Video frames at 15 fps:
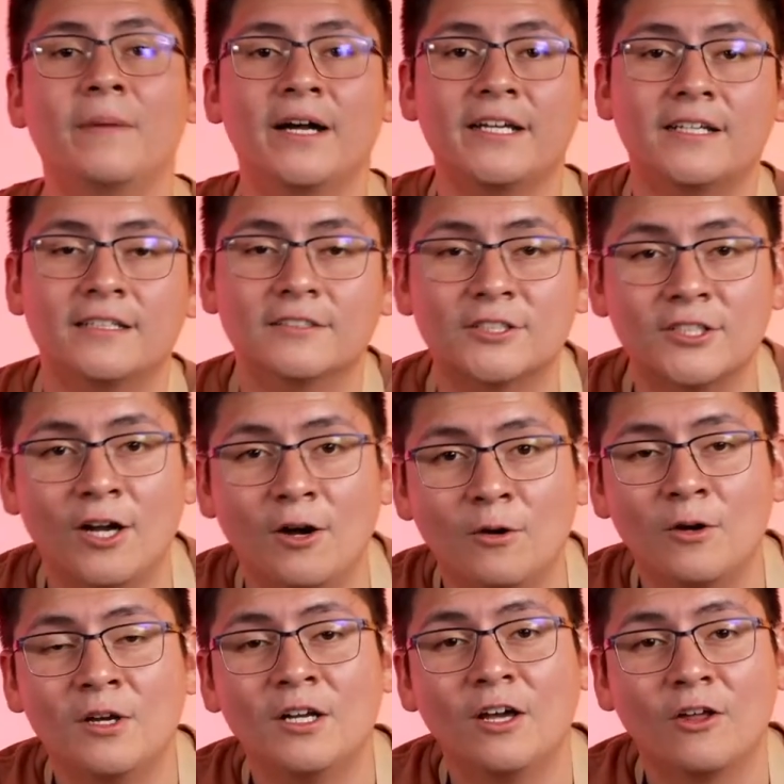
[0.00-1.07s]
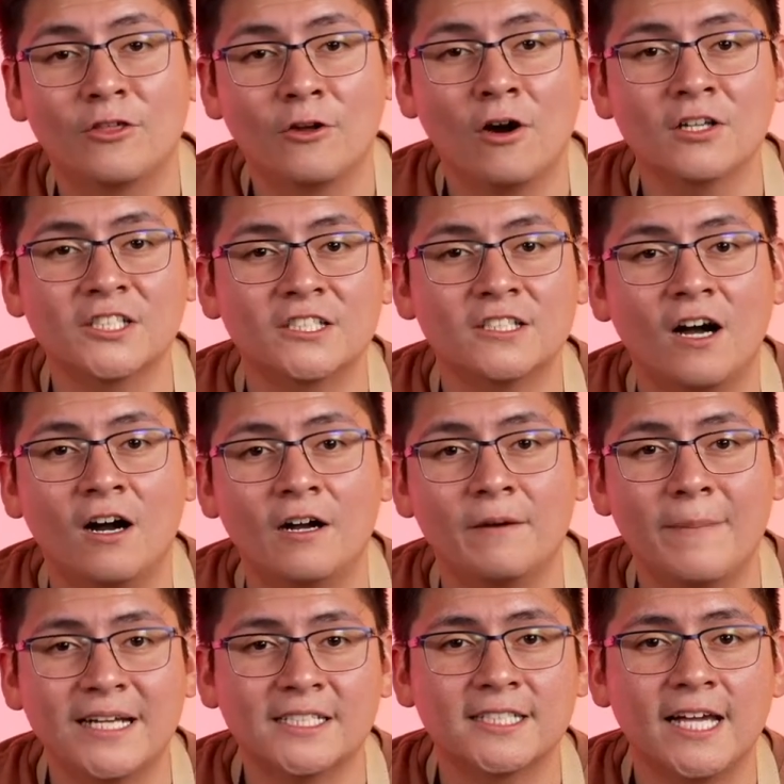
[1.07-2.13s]
Mike. So, thoughts
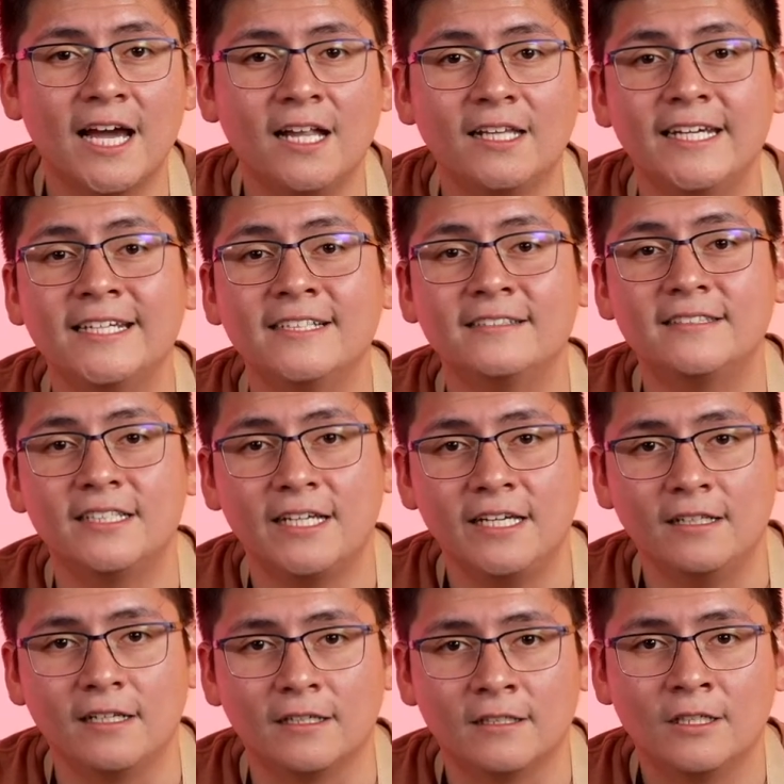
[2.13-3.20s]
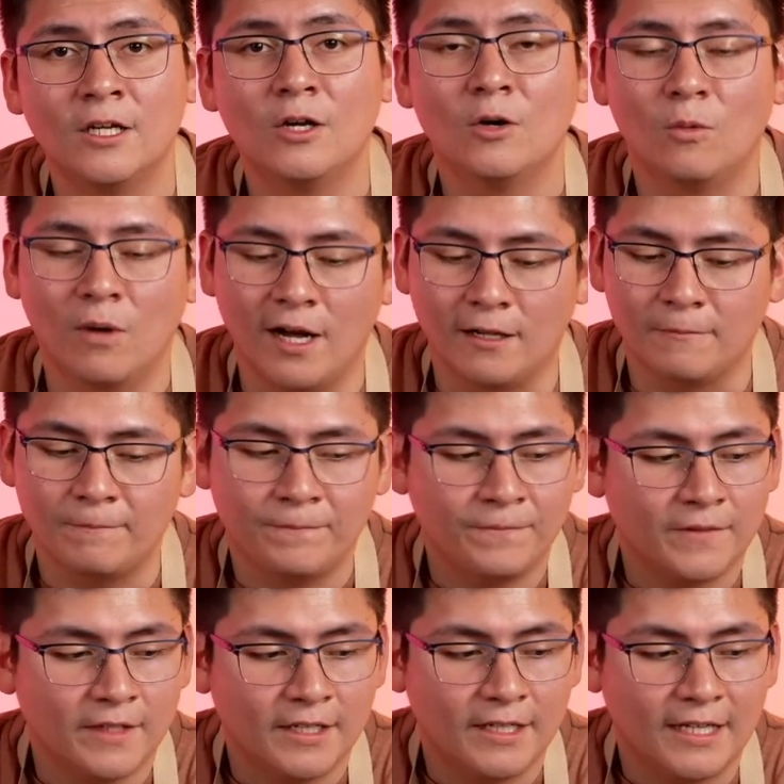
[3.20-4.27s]
on mezcal and tequila. Well,
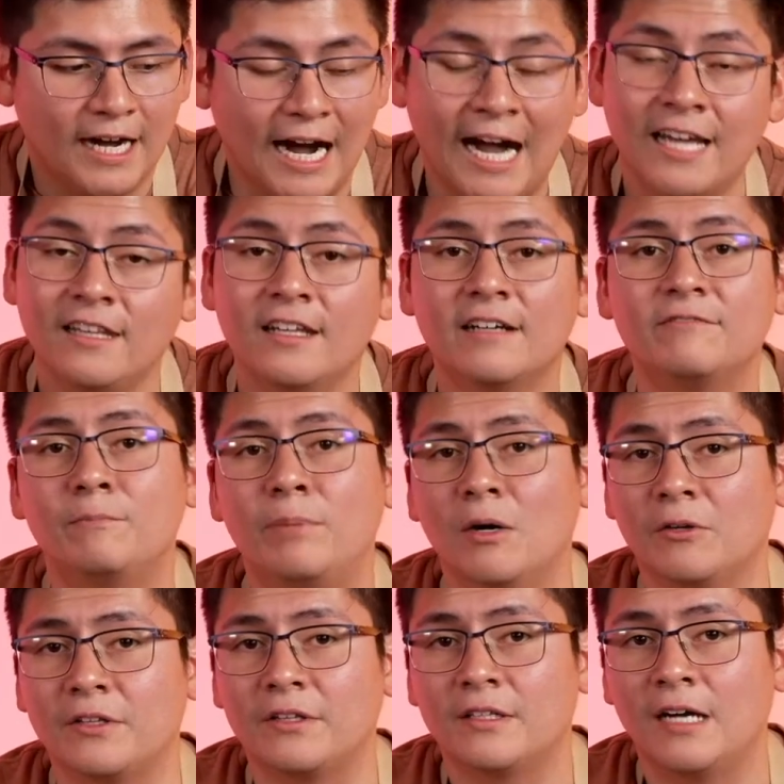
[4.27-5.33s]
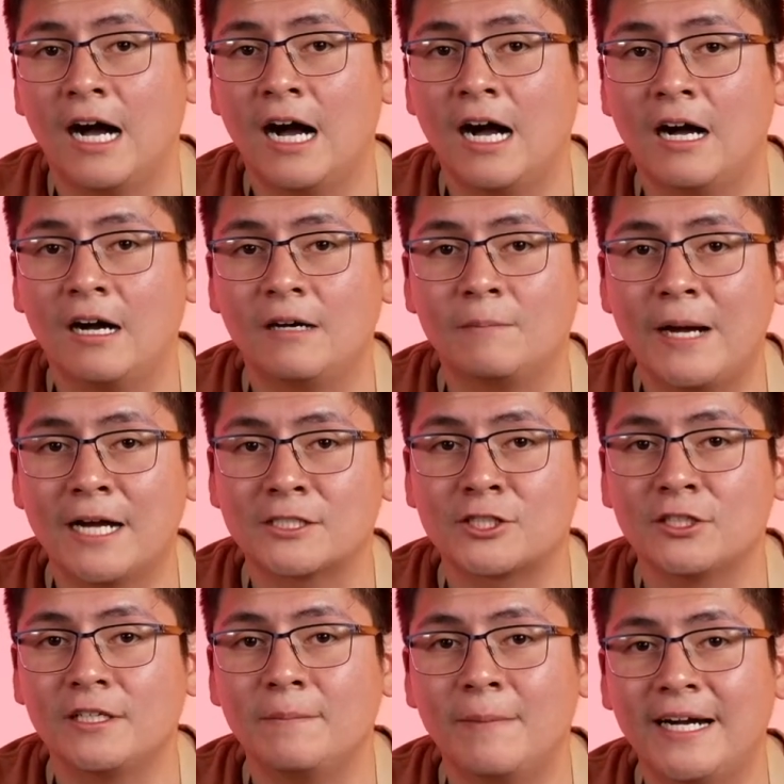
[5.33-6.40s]
I love both.
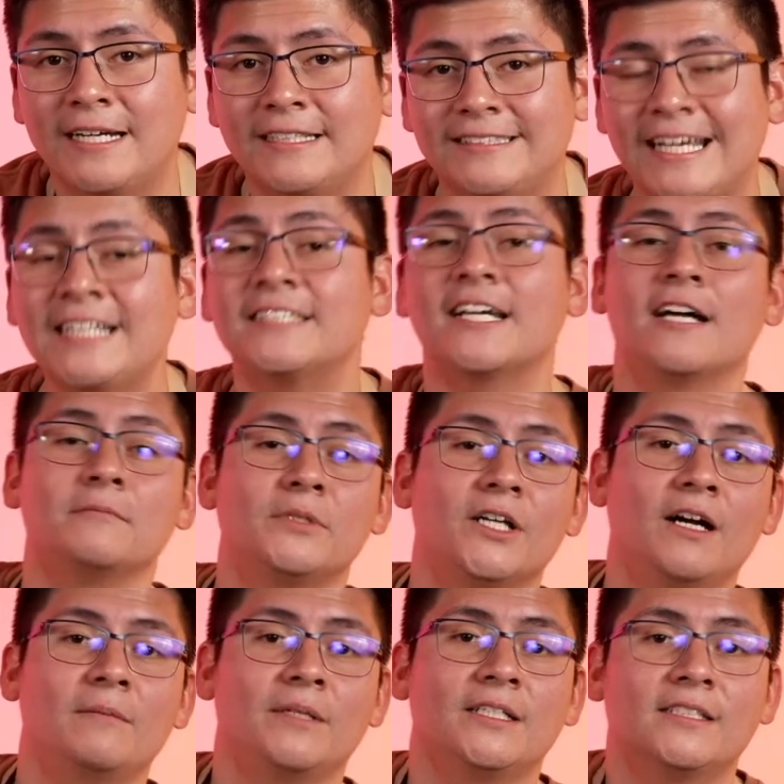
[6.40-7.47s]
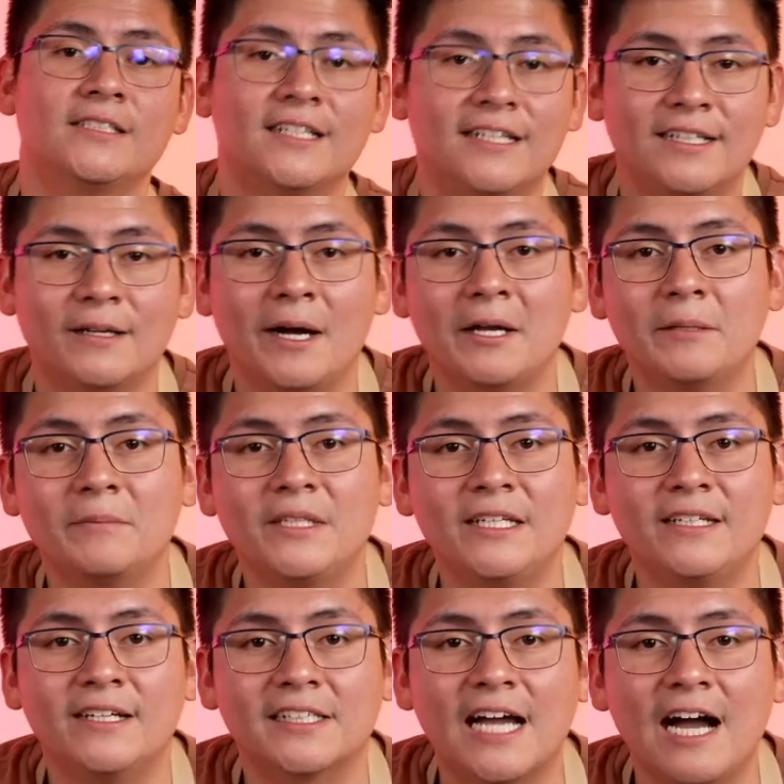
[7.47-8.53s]
Actually, my daytime job is I am
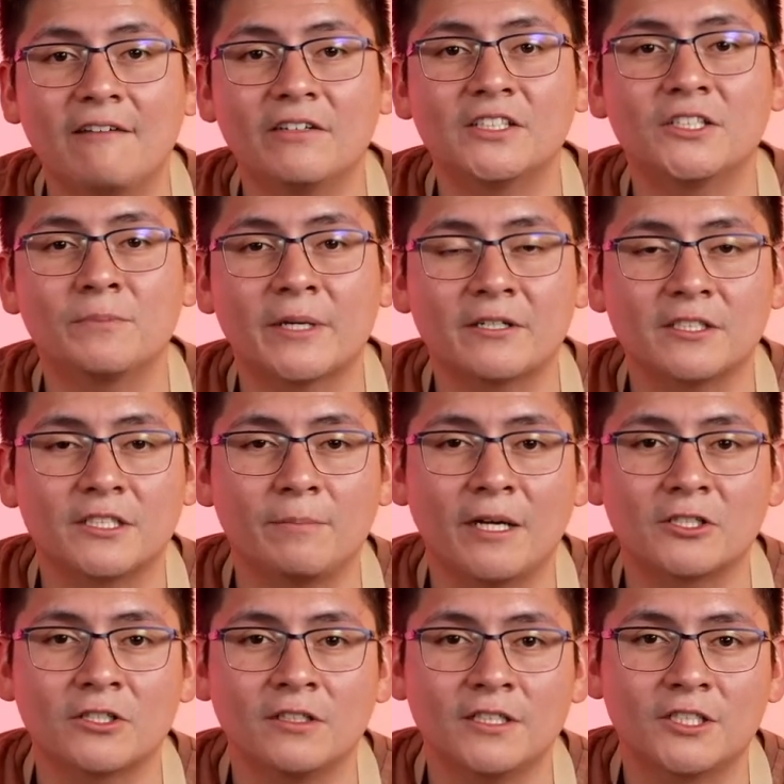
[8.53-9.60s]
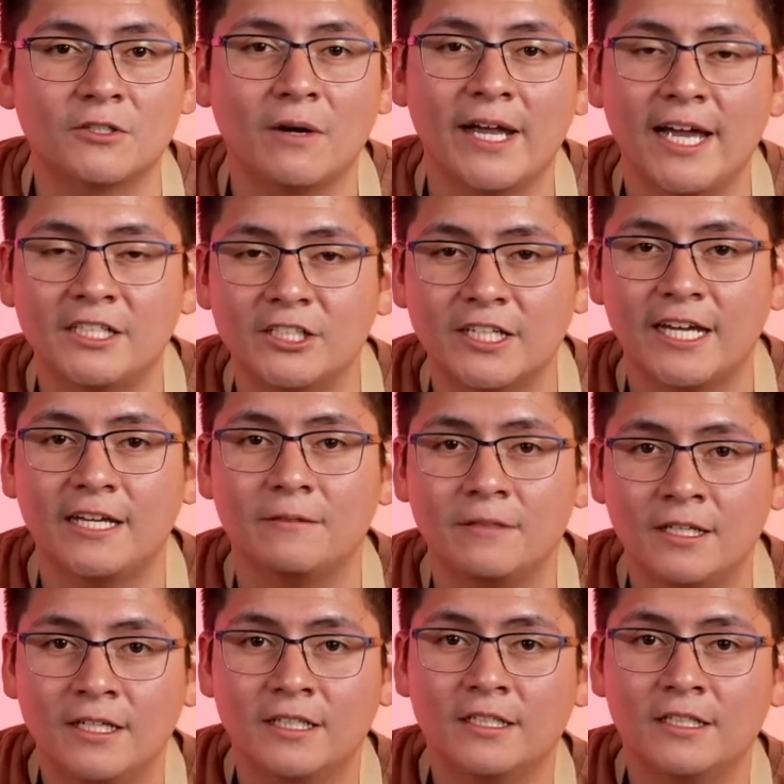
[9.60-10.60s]
the agave spirit specialist, so I educate